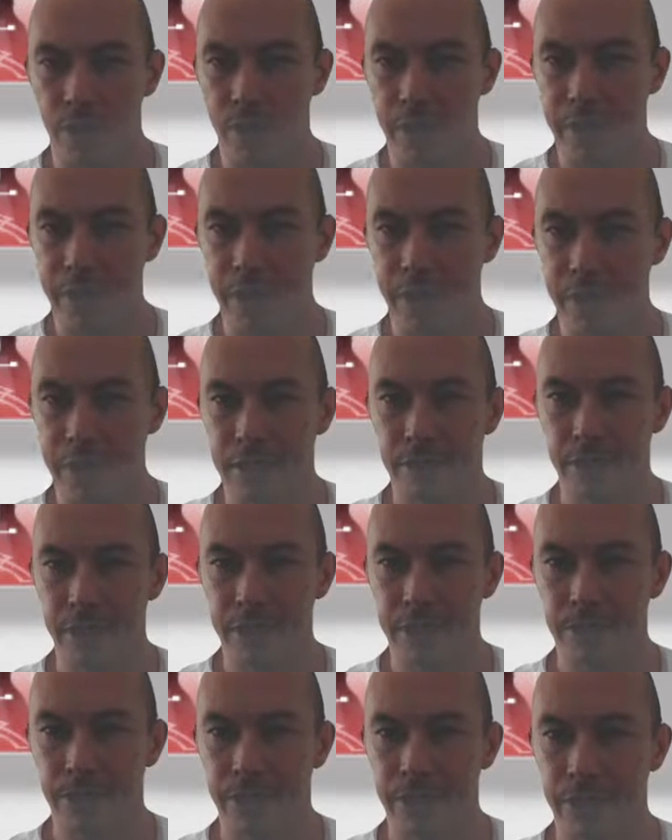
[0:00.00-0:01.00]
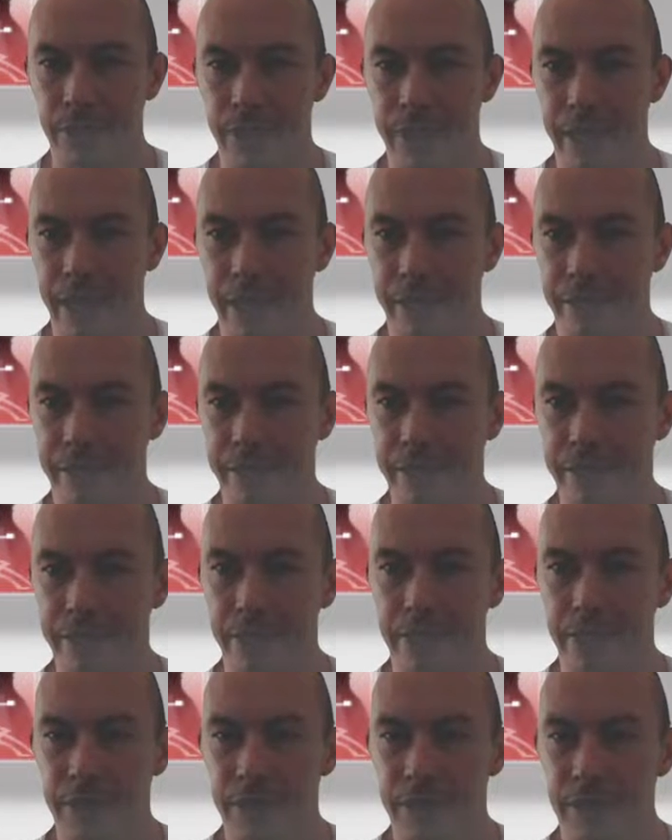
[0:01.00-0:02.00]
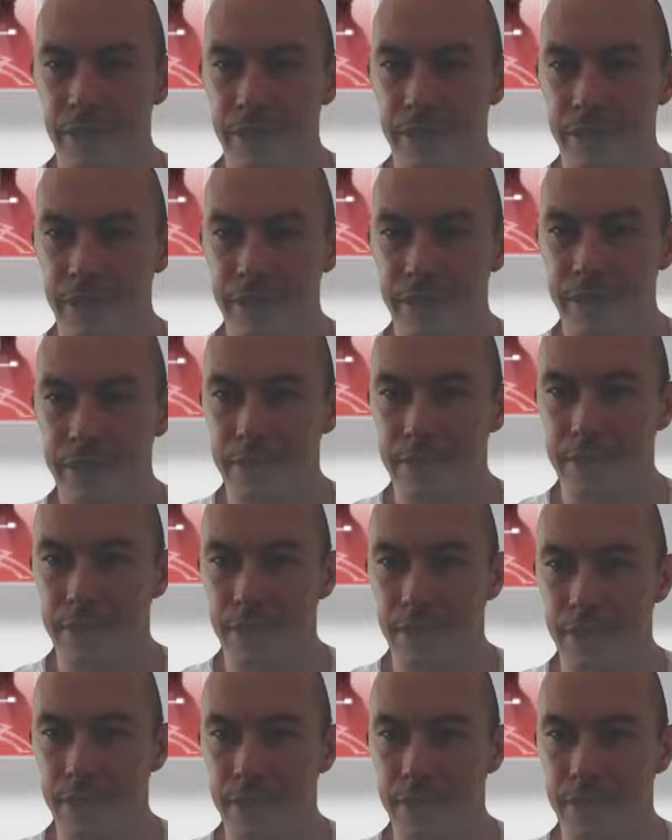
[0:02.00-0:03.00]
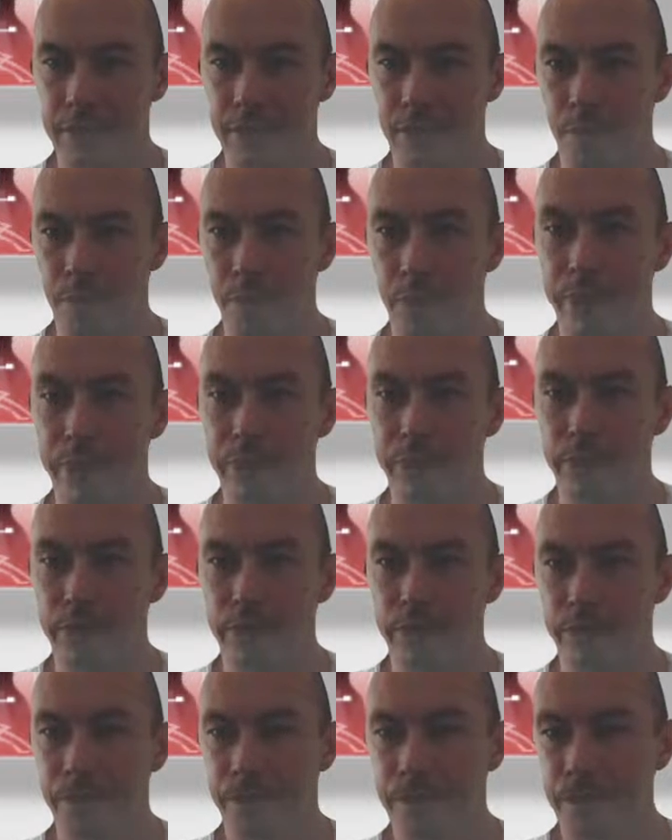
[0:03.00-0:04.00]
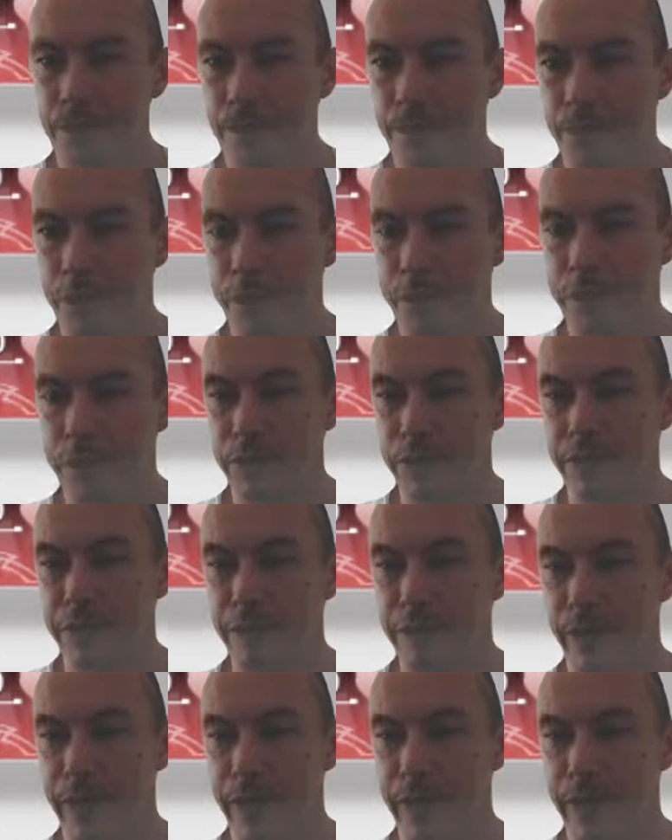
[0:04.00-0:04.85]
case, the best one that I have is Brynhild, because he'll give my